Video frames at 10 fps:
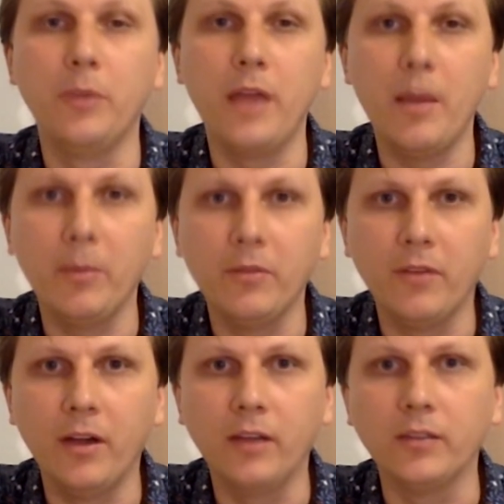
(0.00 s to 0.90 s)
to be
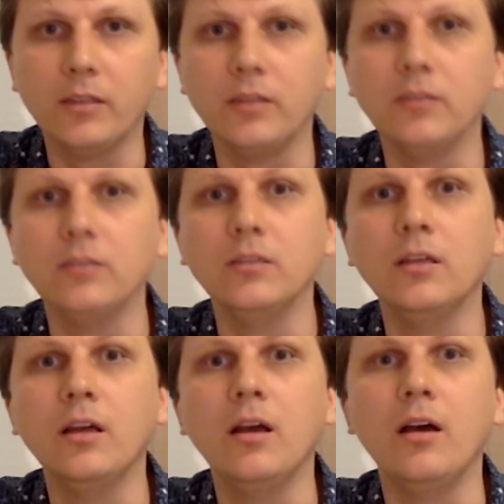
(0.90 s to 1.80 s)
amplified
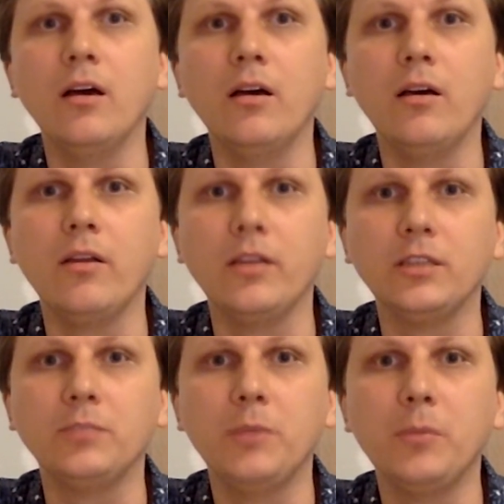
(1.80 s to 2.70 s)
and
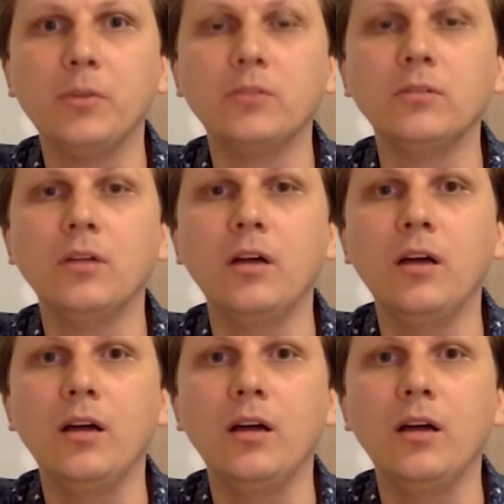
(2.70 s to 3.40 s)
these people